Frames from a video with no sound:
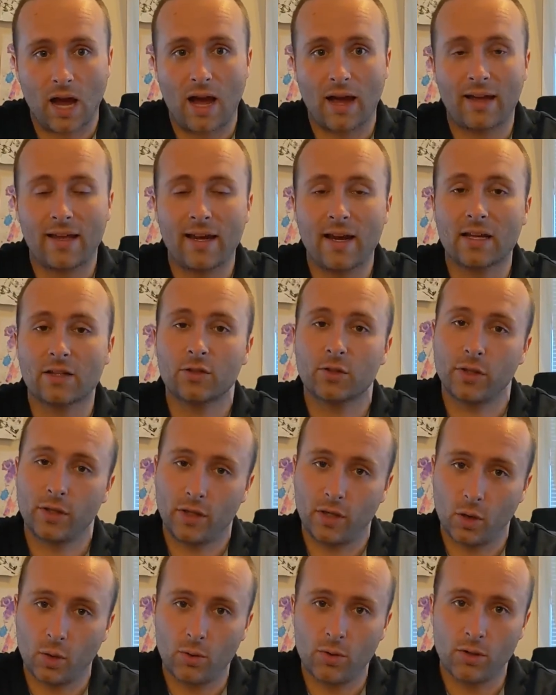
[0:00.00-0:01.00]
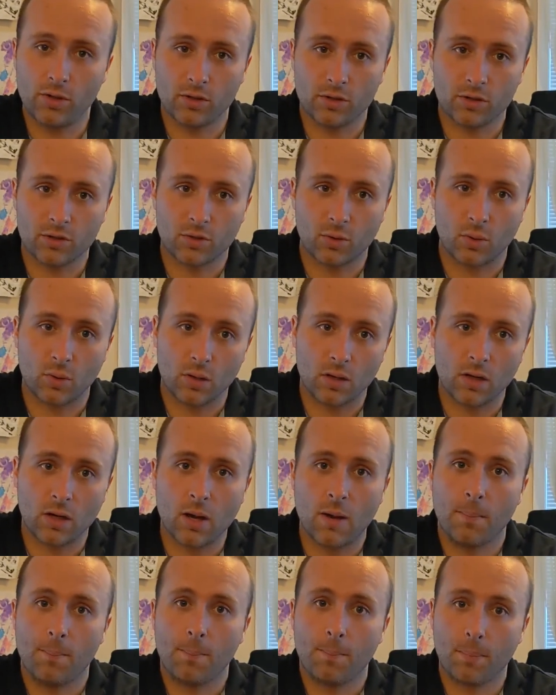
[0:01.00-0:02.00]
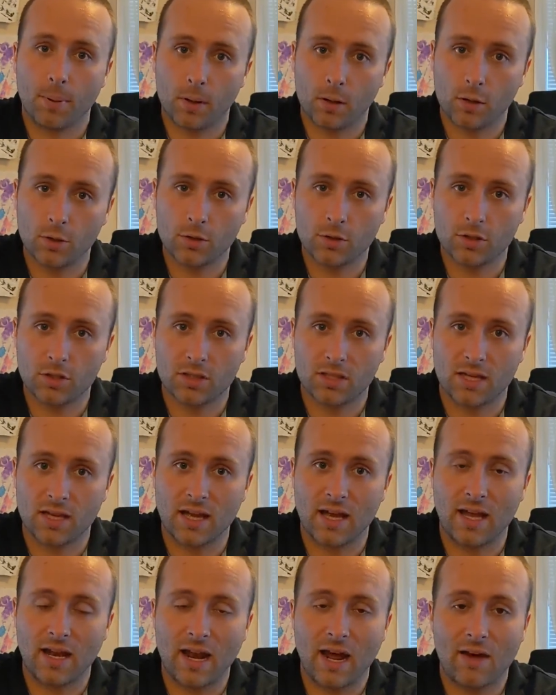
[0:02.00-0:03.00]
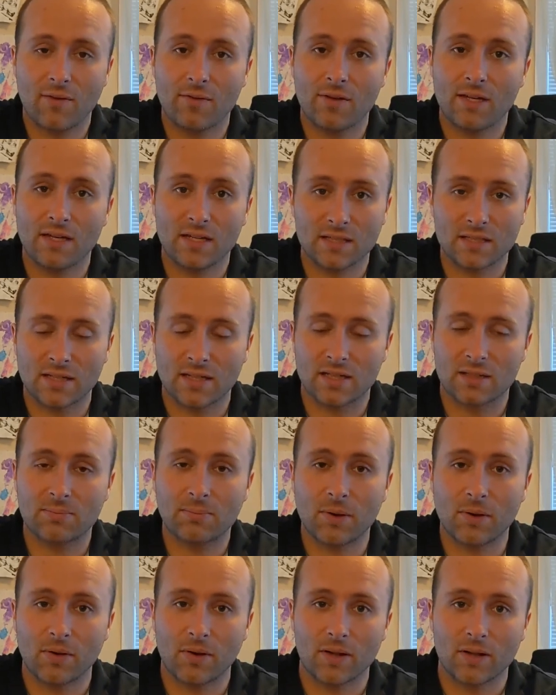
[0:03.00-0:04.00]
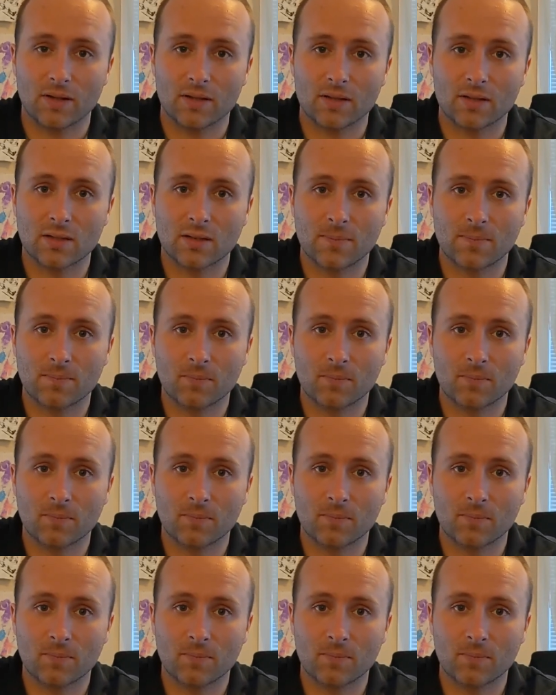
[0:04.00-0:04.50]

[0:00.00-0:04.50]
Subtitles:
I can actually go to their store, purchase it, and have a decent experience.